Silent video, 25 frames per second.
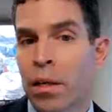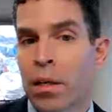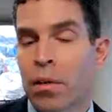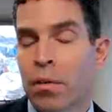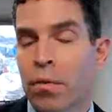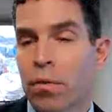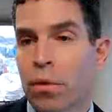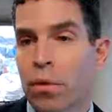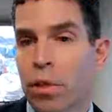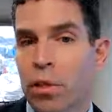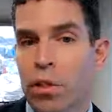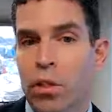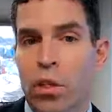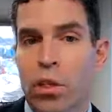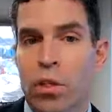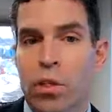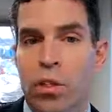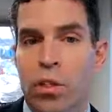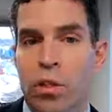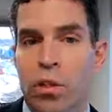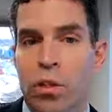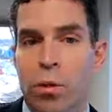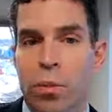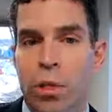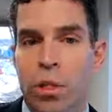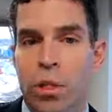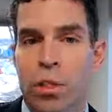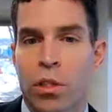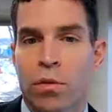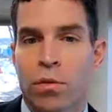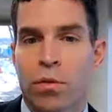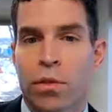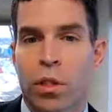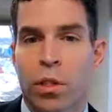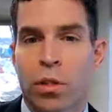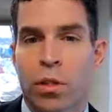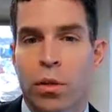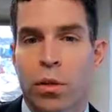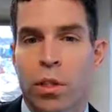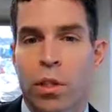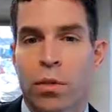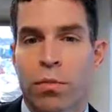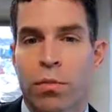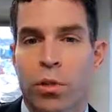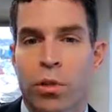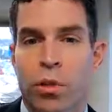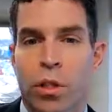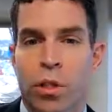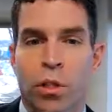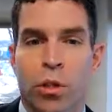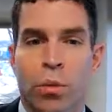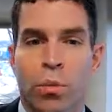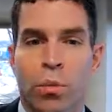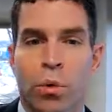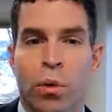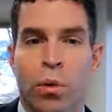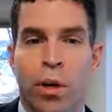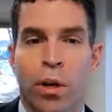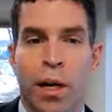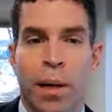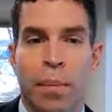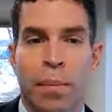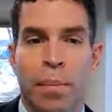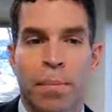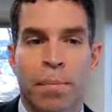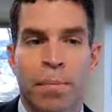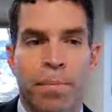for its zero emission vehicle infrastructure program.